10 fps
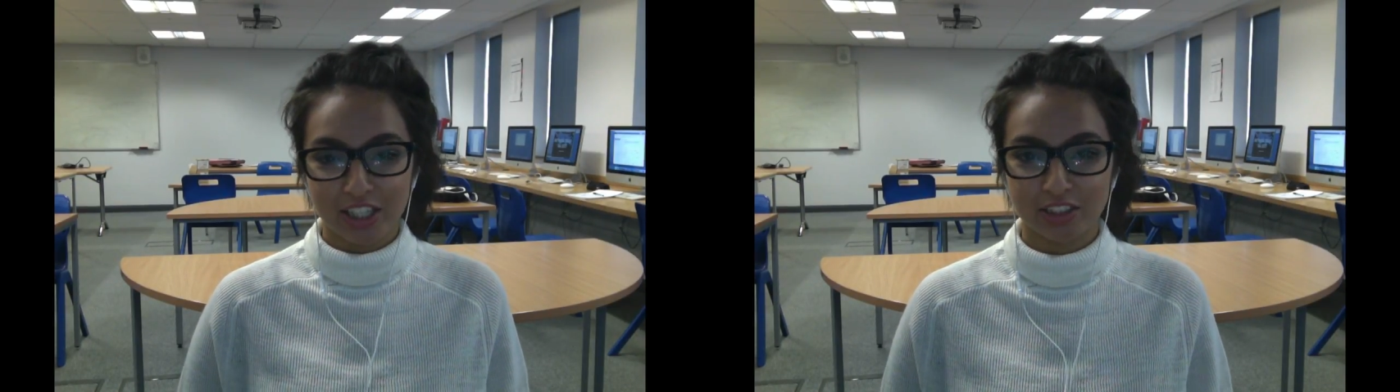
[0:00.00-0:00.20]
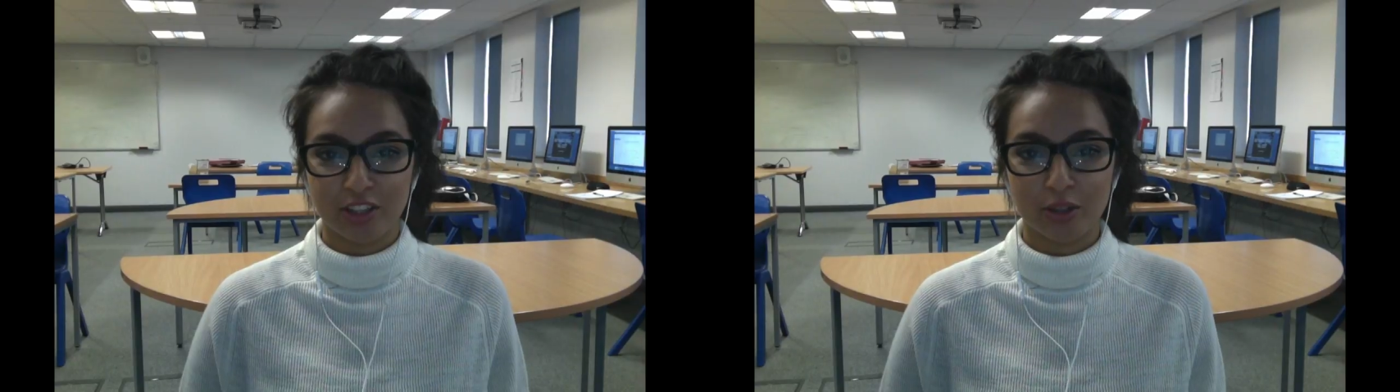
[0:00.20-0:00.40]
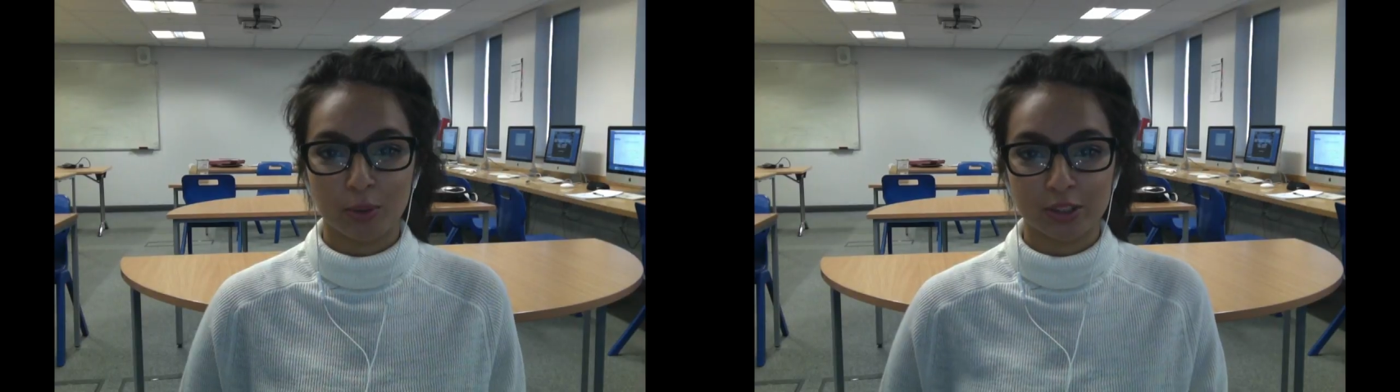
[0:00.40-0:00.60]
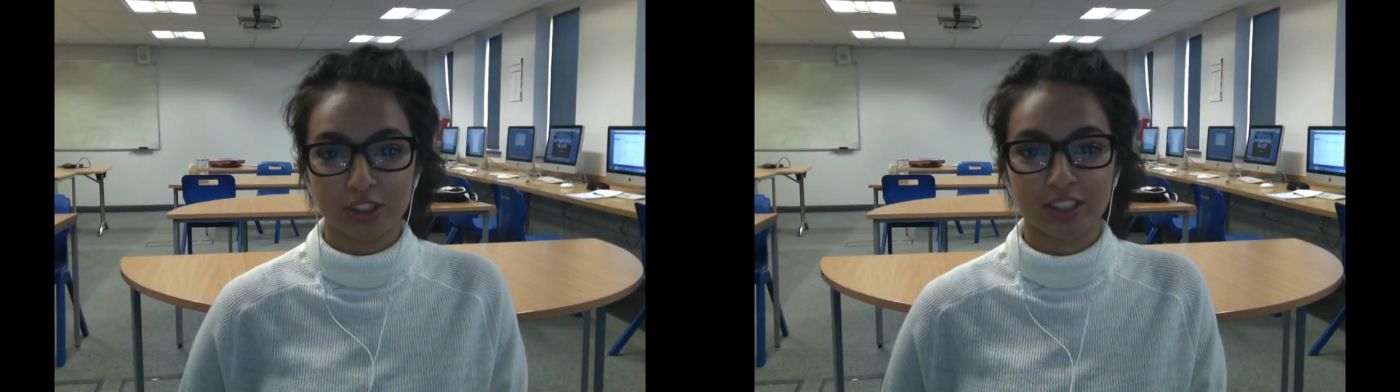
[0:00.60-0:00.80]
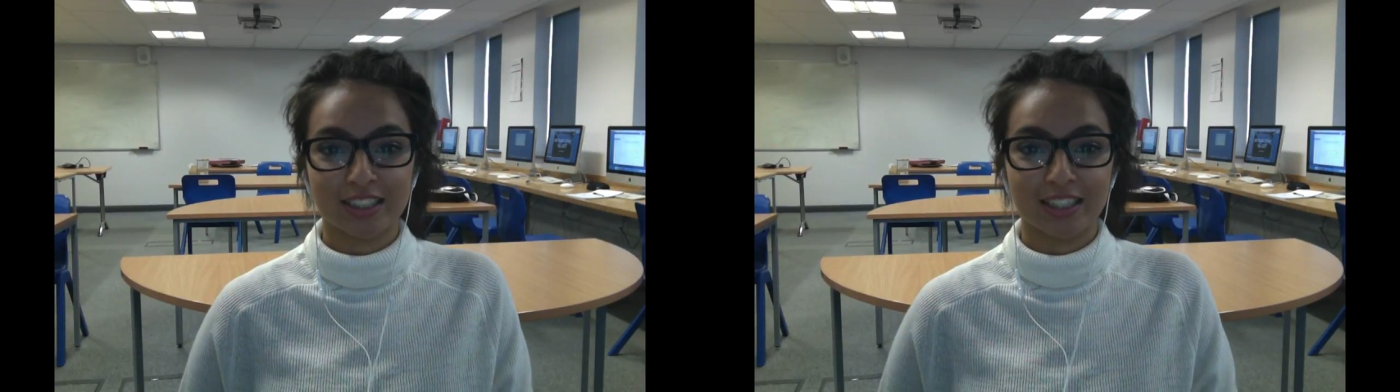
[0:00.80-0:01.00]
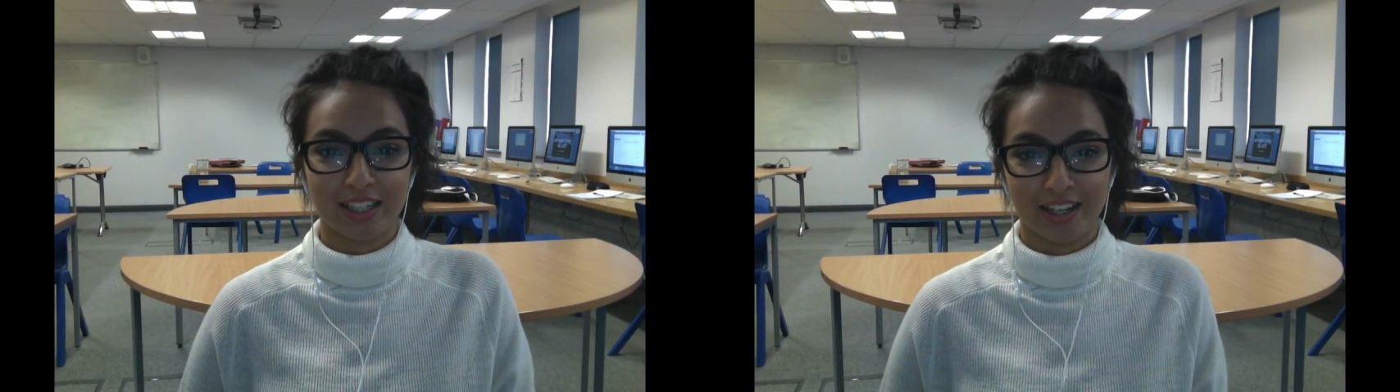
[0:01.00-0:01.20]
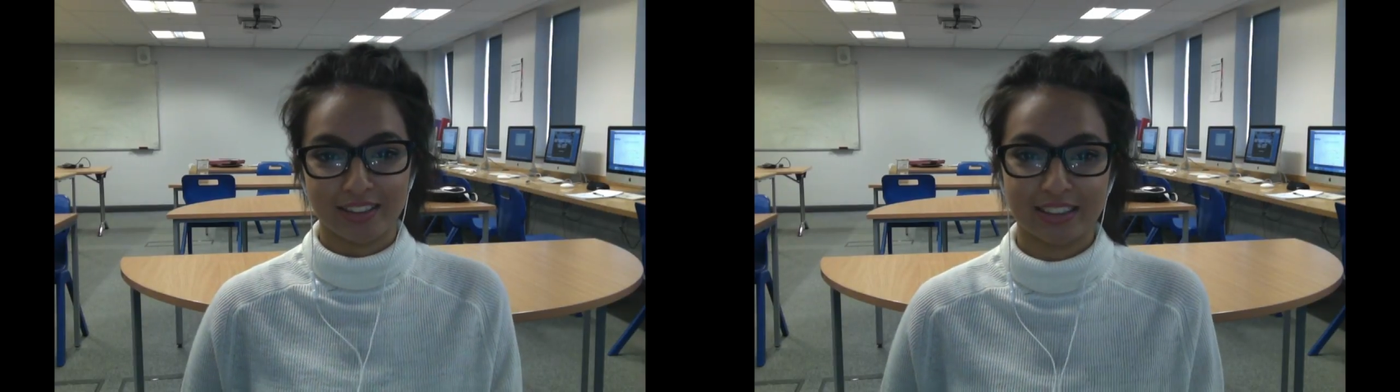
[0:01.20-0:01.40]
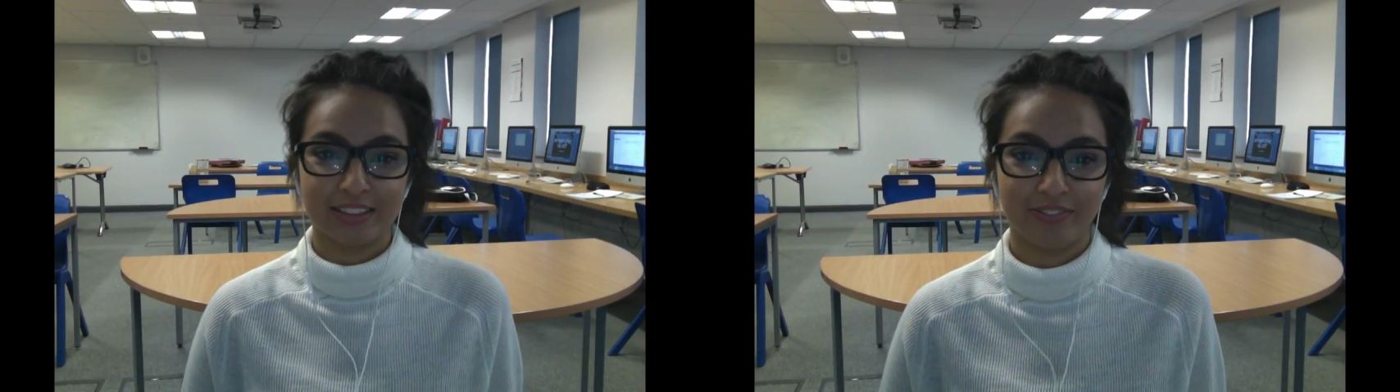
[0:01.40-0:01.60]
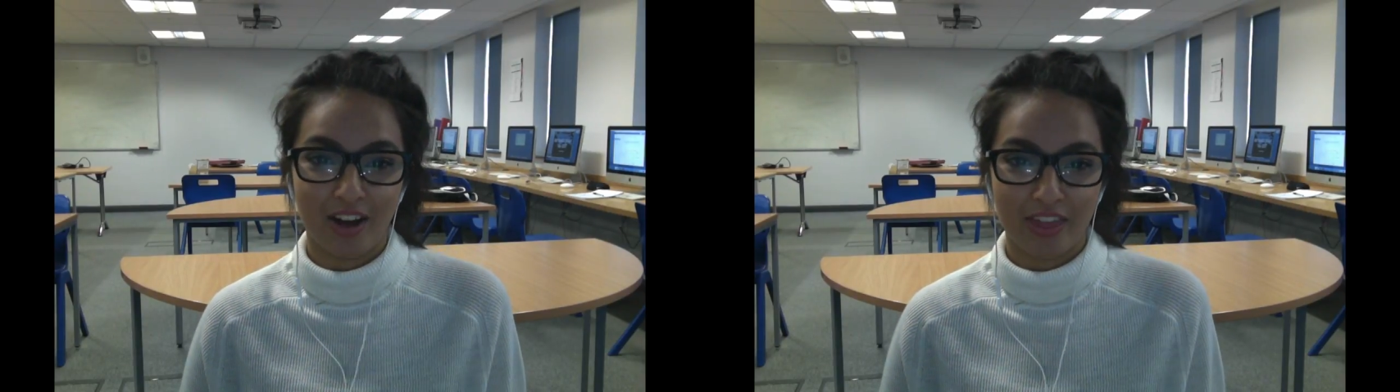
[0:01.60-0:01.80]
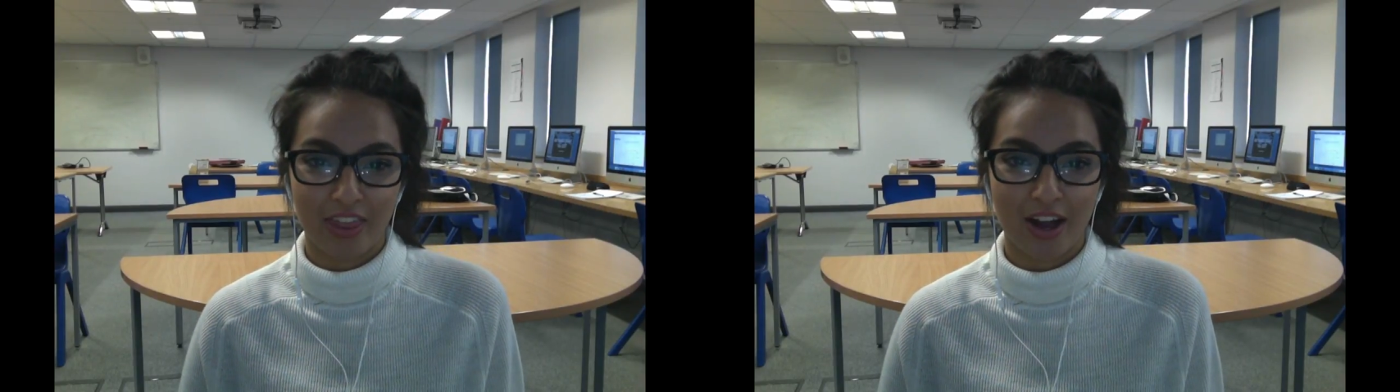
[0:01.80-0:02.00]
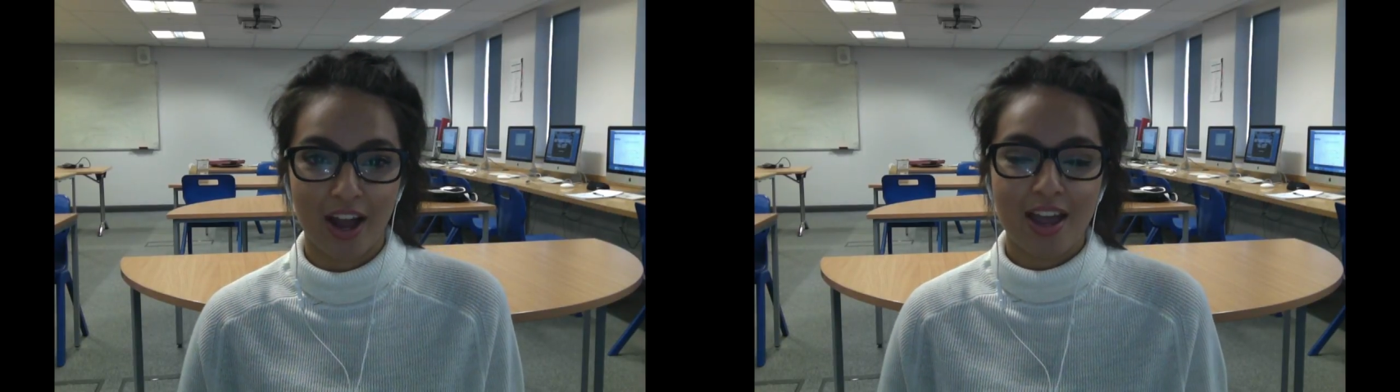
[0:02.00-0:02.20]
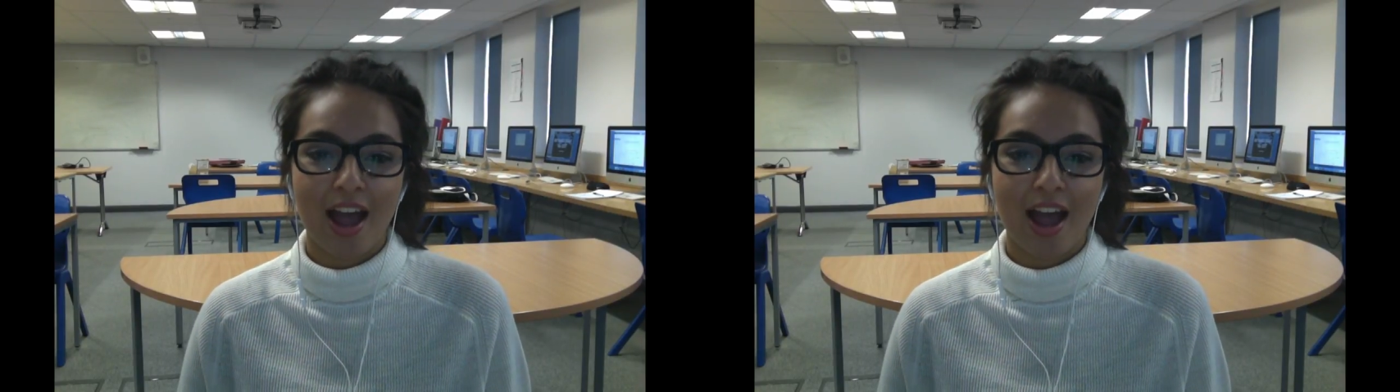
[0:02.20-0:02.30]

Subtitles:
so the audience can clearly identify that.